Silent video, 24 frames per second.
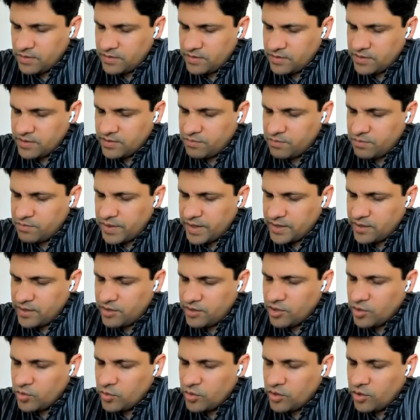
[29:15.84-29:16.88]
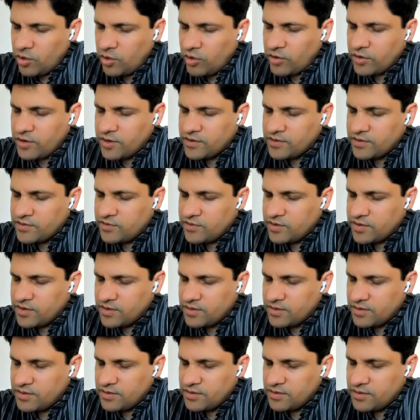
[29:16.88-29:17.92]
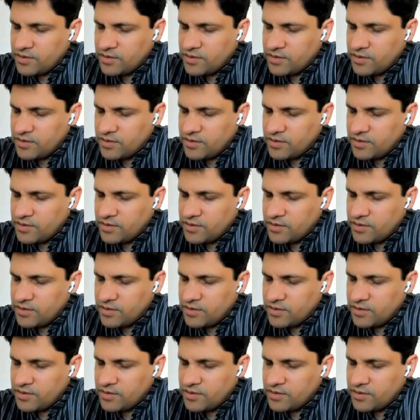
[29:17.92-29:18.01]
this expanded into an orchestra,